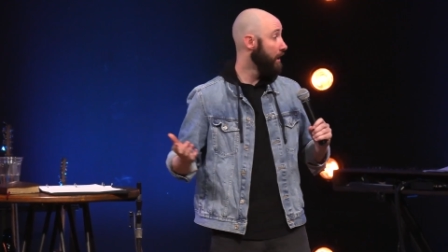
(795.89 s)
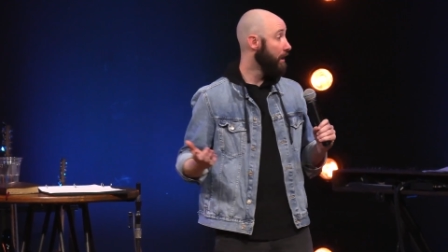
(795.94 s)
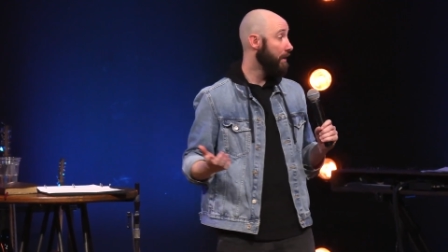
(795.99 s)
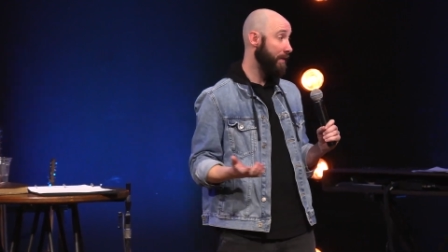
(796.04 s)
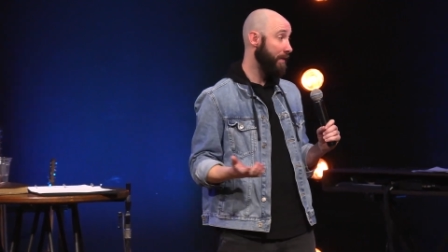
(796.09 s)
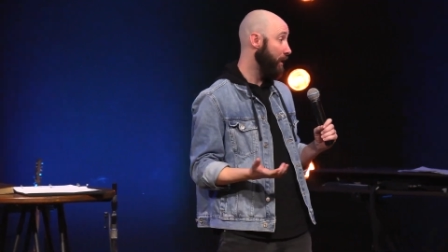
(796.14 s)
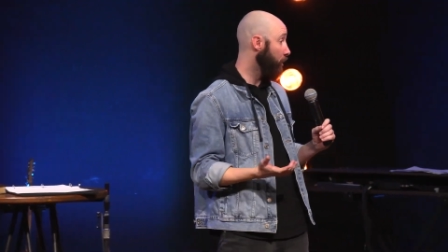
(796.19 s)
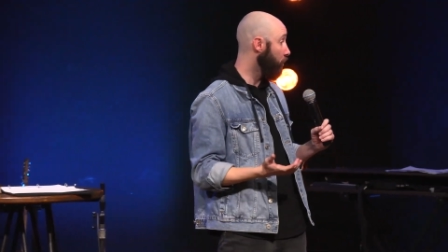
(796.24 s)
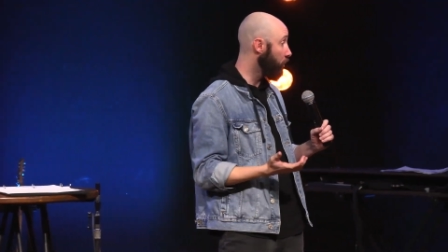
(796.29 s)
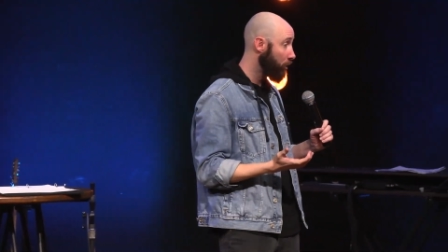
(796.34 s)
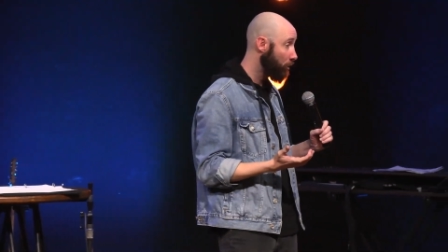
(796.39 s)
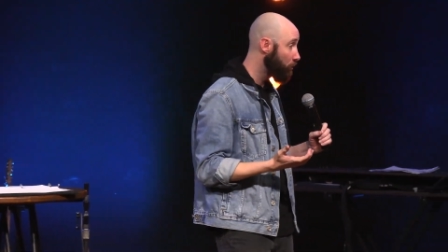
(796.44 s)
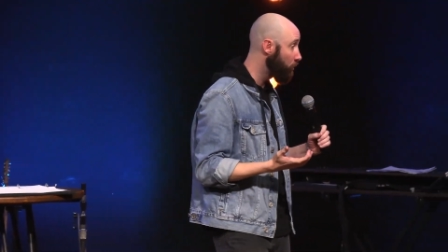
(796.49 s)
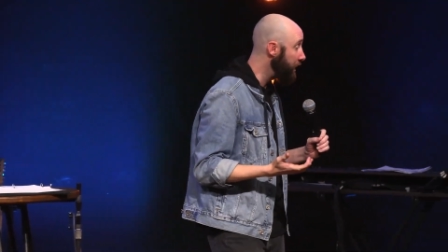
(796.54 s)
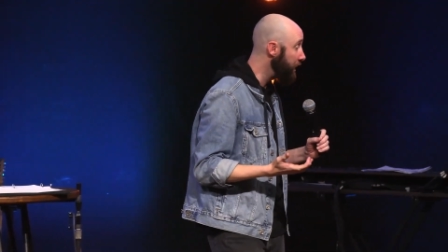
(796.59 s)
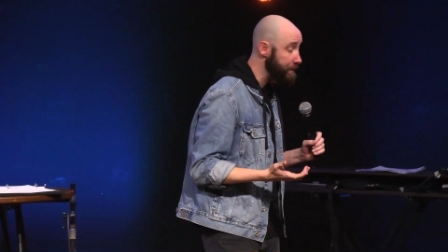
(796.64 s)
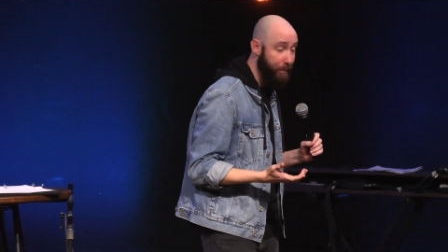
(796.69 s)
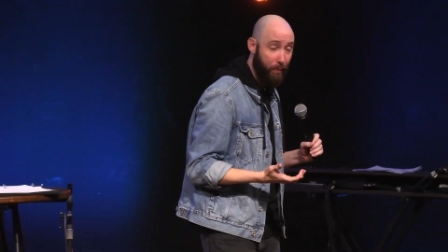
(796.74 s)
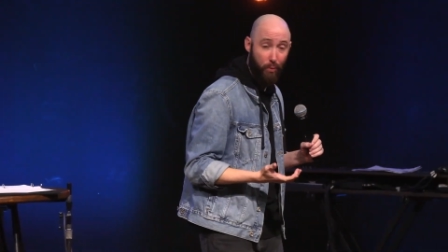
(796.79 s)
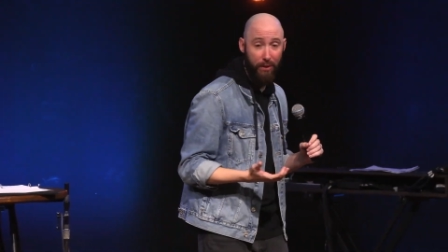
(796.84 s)
They're going to
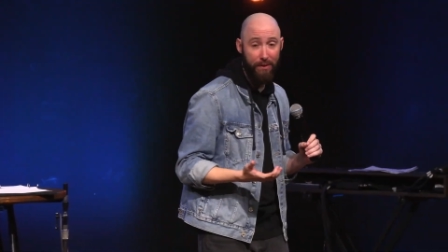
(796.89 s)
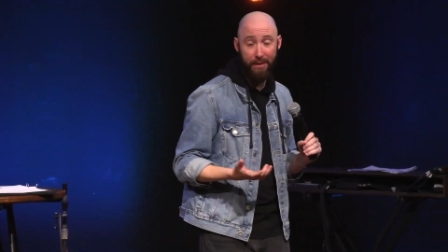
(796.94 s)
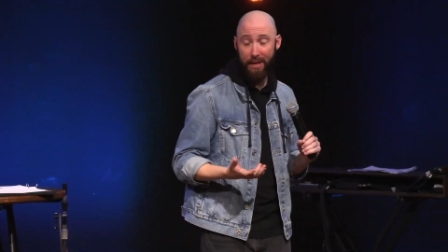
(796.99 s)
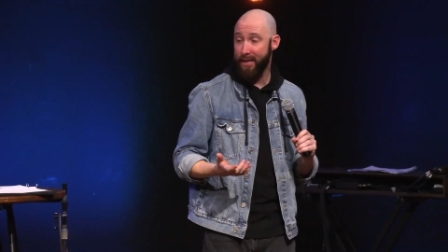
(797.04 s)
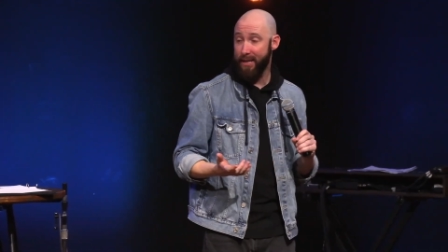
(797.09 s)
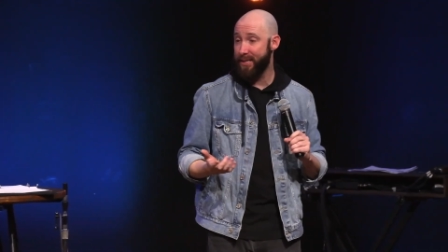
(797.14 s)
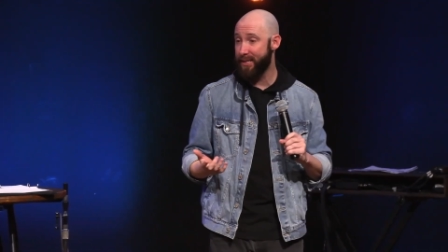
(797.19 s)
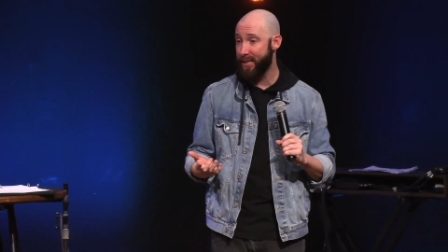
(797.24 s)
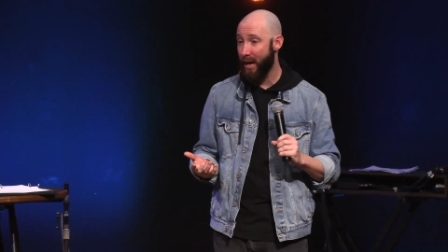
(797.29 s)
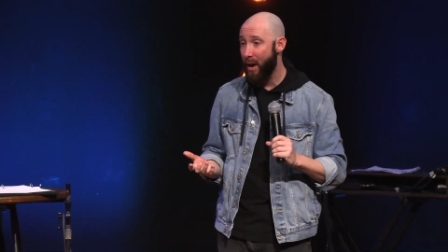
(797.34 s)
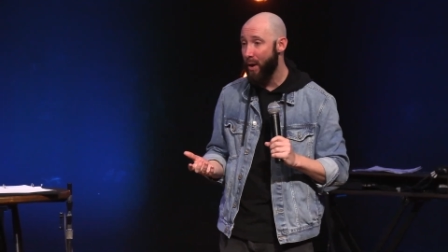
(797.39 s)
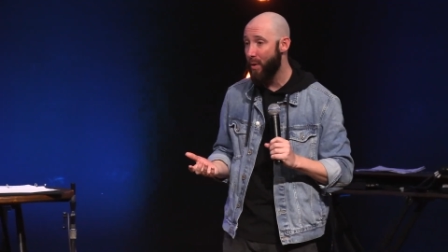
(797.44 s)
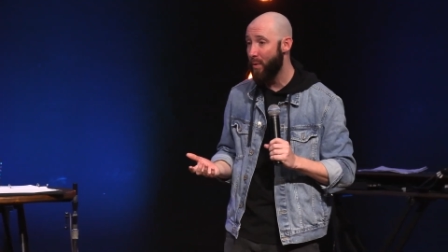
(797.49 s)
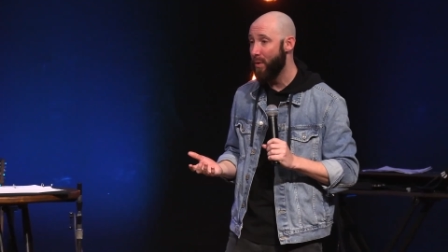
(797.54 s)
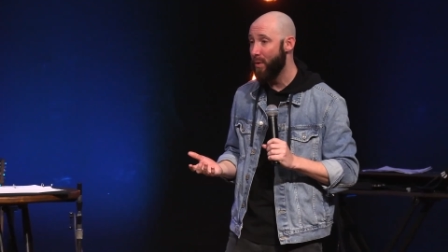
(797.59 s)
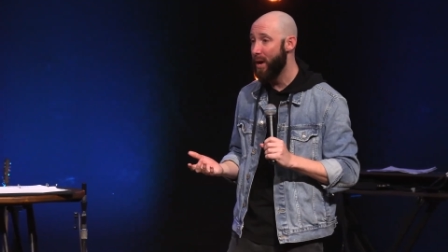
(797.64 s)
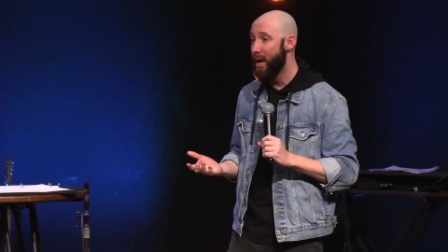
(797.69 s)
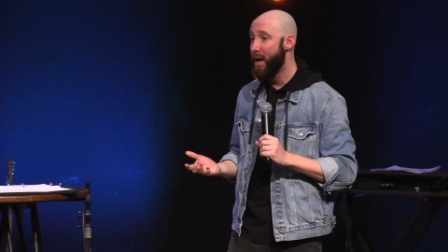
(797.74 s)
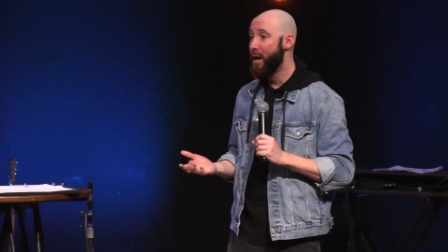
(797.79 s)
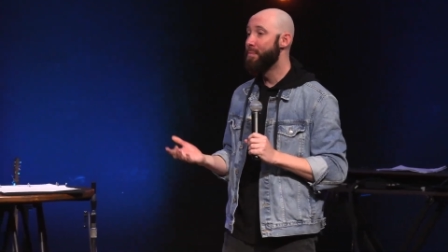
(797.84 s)
reap what they sow.
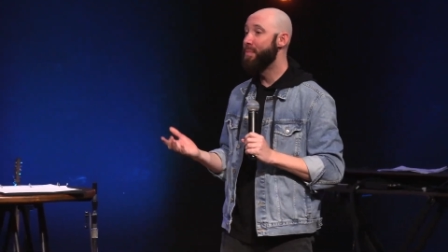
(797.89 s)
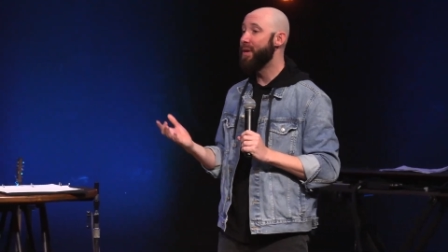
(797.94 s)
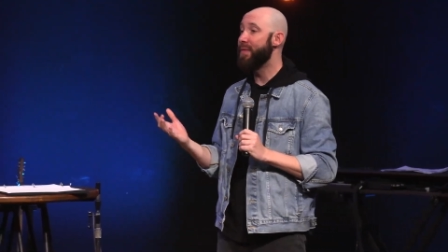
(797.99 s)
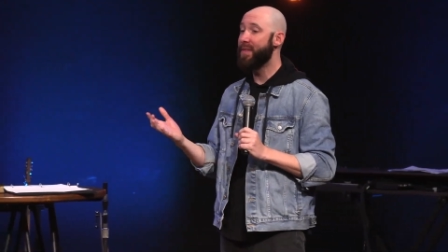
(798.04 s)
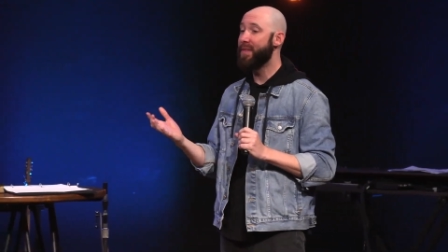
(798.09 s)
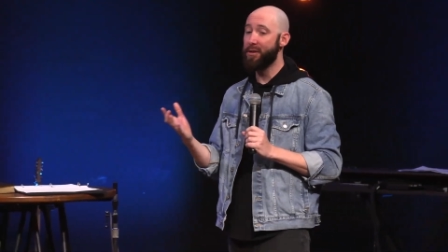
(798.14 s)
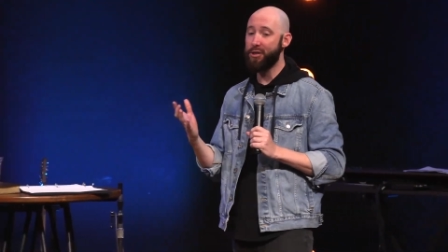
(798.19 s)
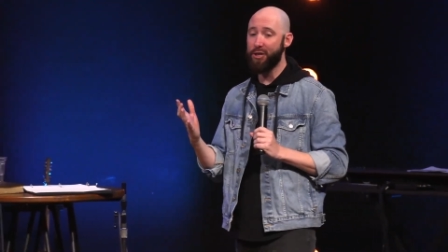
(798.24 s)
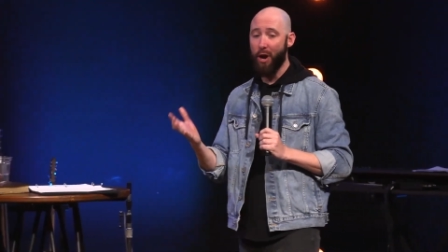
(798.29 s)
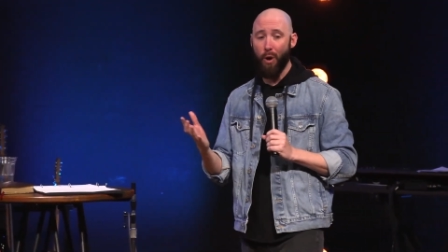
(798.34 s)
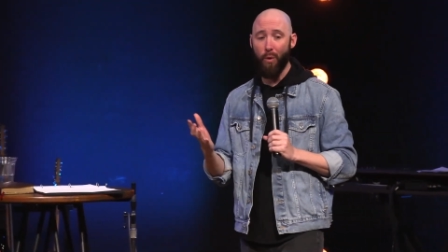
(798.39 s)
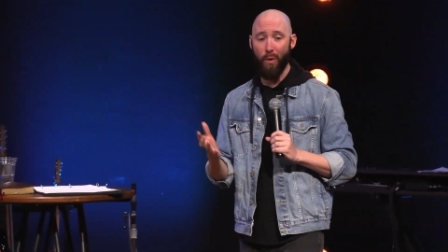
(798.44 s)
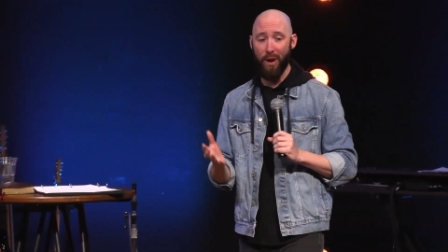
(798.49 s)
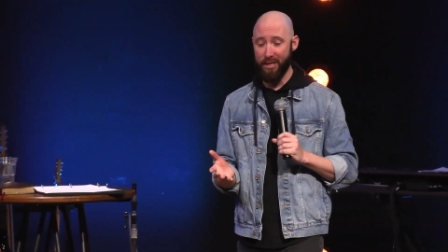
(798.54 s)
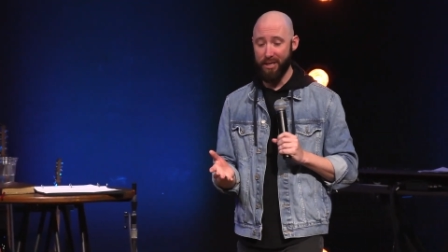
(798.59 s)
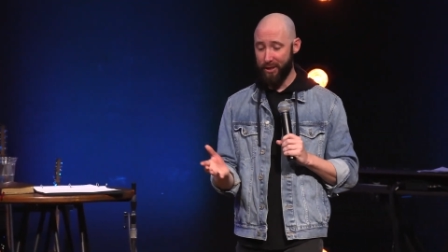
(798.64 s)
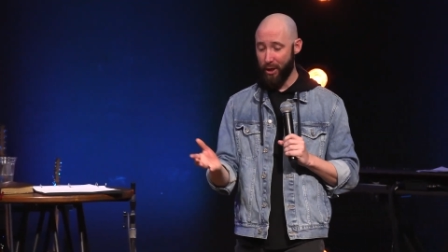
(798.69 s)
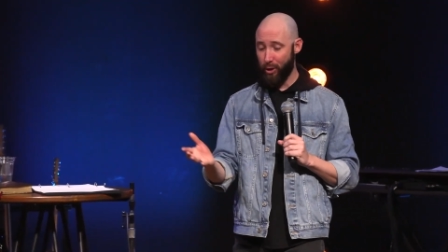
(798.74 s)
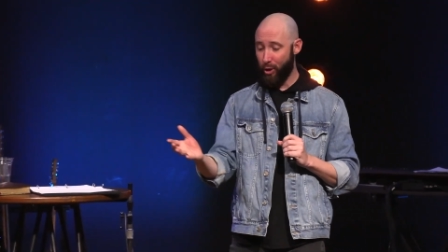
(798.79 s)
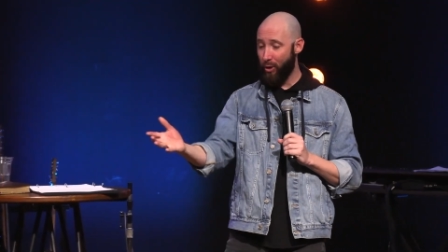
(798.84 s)
But there's always
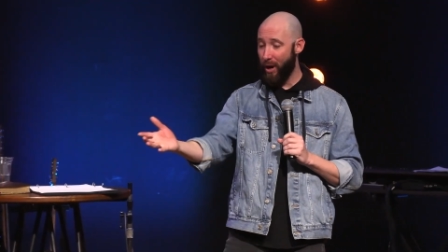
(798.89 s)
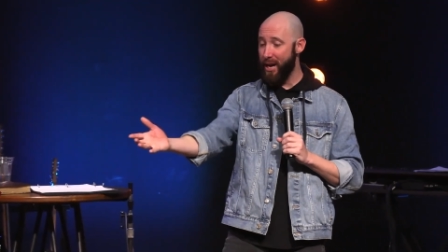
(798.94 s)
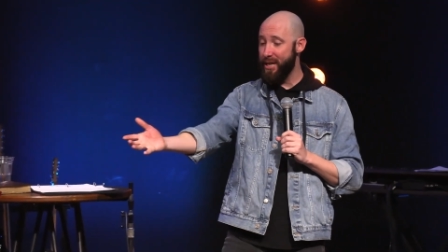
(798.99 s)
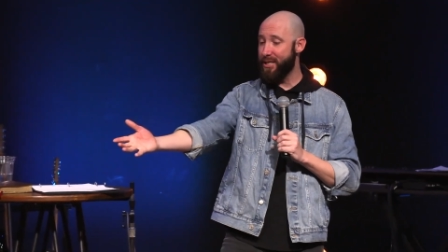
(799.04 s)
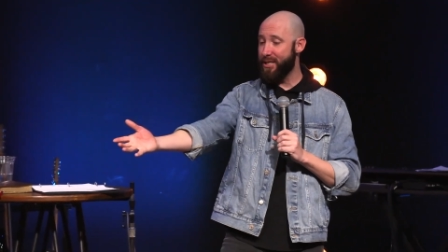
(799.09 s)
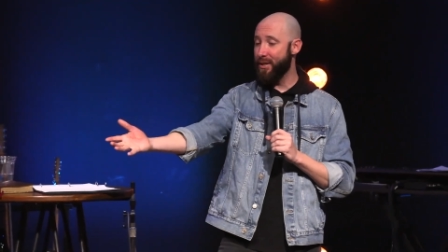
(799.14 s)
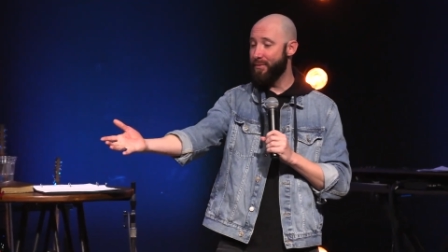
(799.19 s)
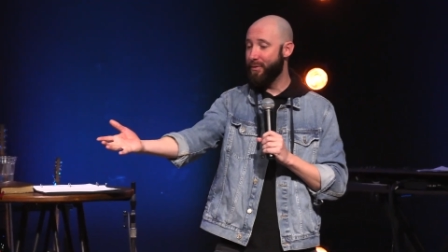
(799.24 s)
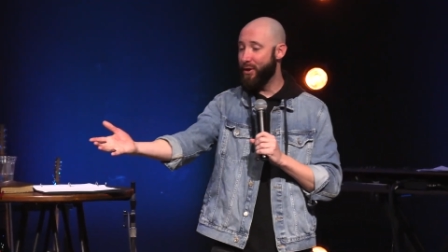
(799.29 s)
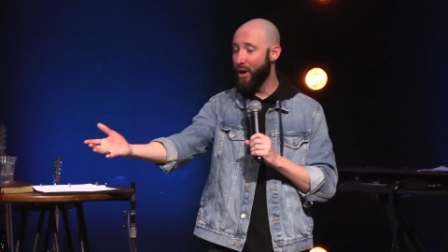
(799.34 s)
the grace of